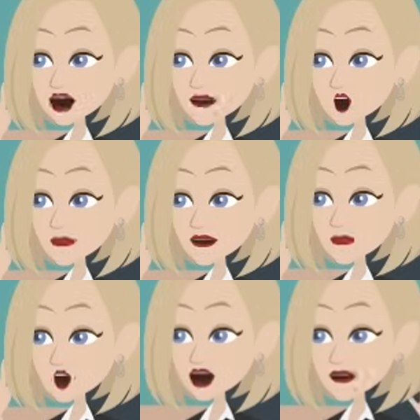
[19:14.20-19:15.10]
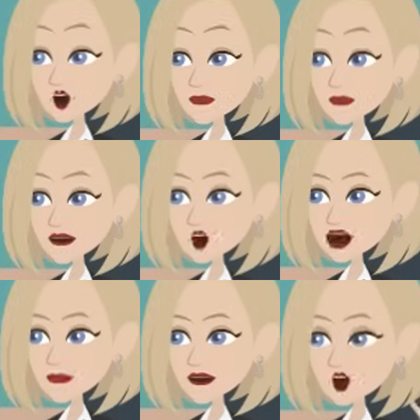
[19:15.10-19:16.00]
Your sentences become
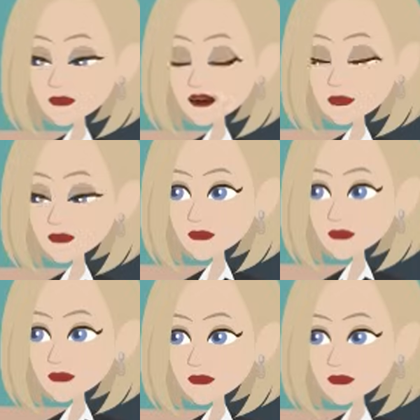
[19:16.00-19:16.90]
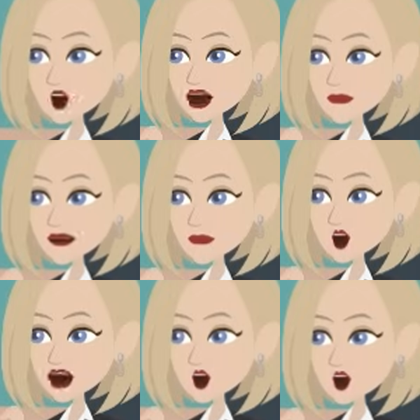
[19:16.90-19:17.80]
clearer, you're speaking
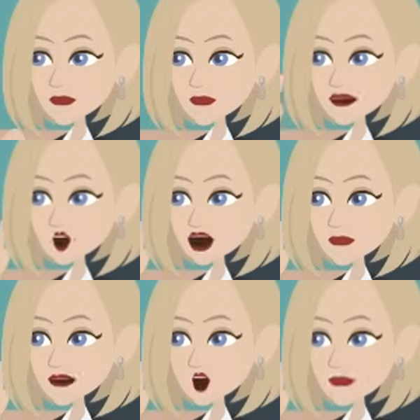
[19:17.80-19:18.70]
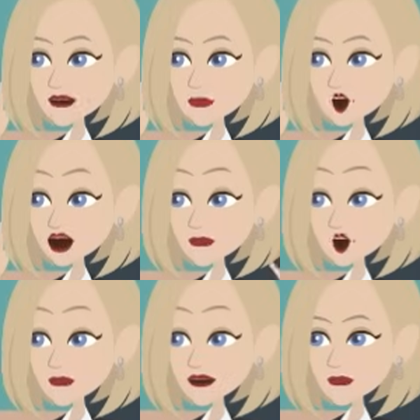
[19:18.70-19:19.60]
more confident, and you're
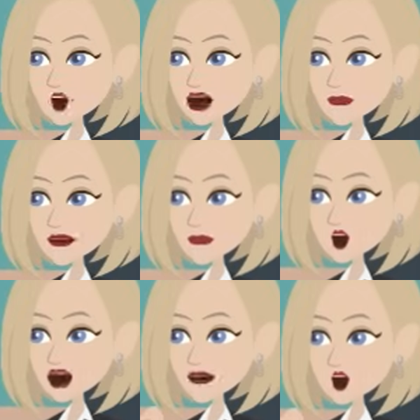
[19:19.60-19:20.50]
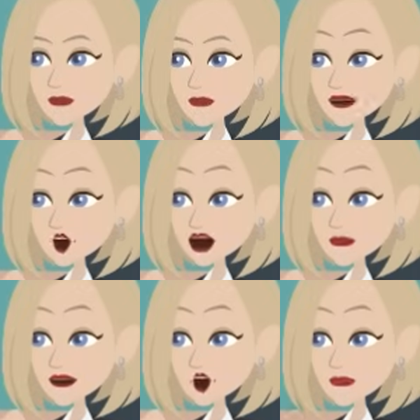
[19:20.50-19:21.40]
writing more accurate.
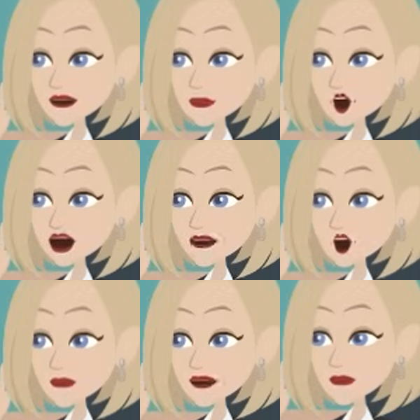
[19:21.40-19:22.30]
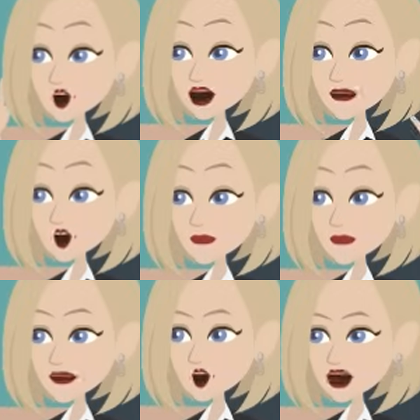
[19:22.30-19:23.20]
Consistency is the most
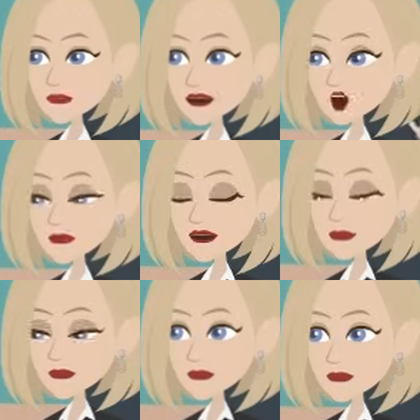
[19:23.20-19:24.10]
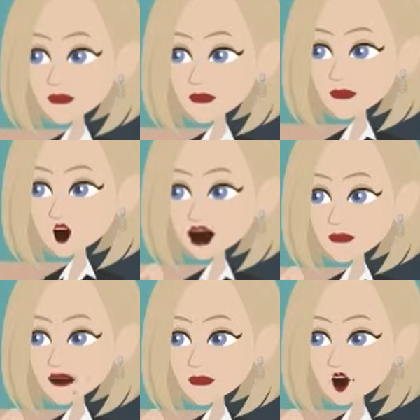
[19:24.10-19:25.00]
powerful tool in mastering
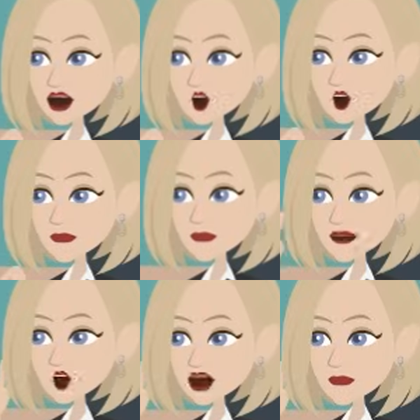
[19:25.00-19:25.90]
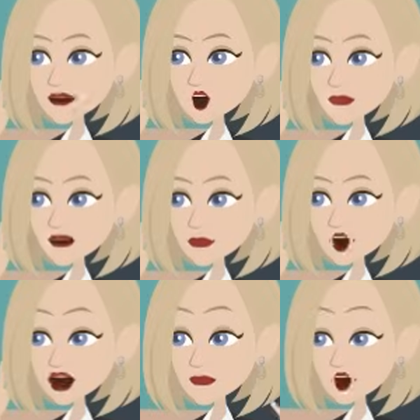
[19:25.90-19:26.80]
verbs and using them naturally in
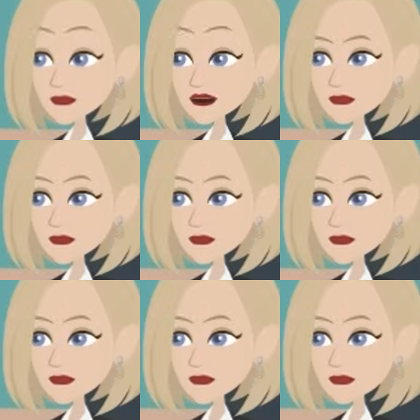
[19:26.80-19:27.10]
English.